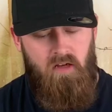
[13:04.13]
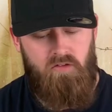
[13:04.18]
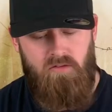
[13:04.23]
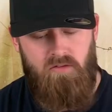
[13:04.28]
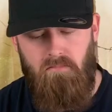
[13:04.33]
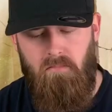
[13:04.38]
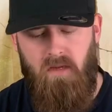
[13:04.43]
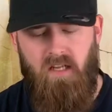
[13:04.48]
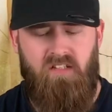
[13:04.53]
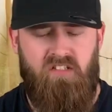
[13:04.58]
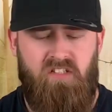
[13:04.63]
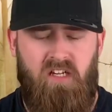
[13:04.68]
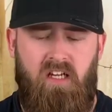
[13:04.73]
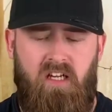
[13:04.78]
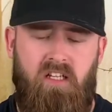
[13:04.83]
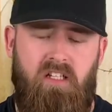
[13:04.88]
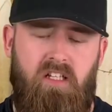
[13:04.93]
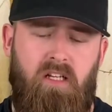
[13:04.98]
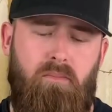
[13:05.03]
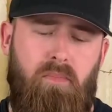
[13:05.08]

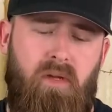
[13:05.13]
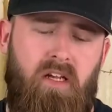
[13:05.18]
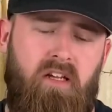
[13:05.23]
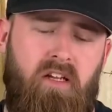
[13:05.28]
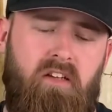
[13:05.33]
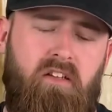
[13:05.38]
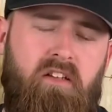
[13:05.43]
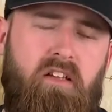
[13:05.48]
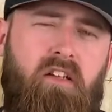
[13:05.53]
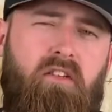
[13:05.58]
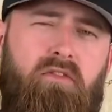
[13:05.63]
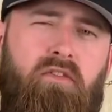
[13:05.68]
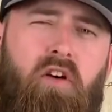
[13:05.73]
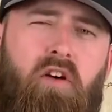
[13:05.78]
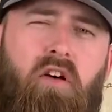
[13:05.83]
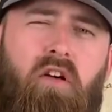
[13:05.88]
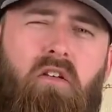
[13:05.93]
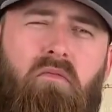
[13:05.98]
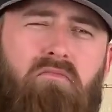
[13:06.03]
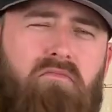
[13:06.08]
maintain your beard, and I've
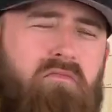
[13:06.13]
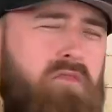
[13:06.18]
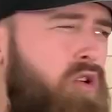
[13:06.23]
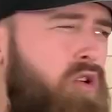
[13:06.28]
got a